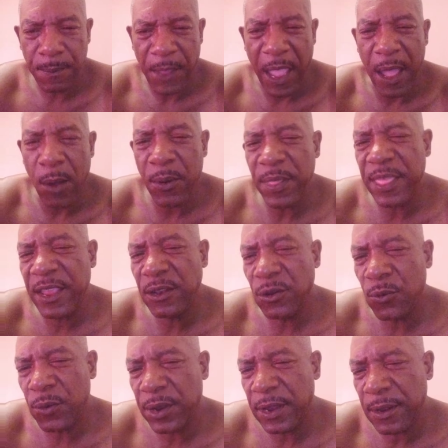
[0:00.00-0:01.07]
How are they
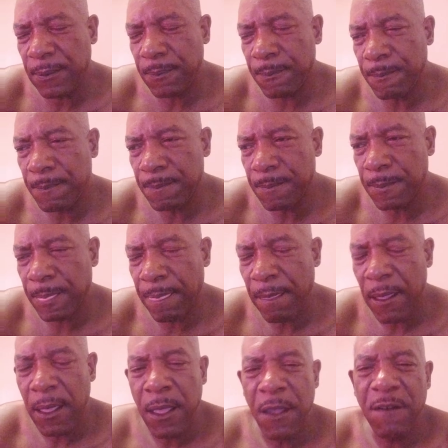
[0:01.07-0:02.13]
doing it?
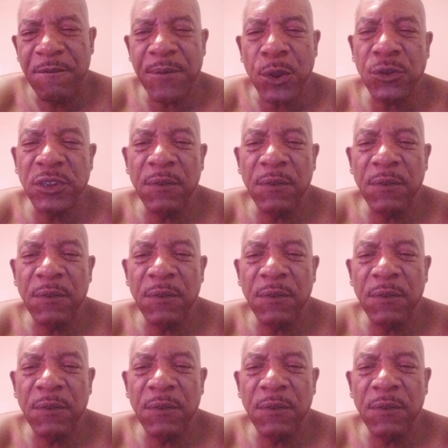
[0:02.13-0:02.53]
First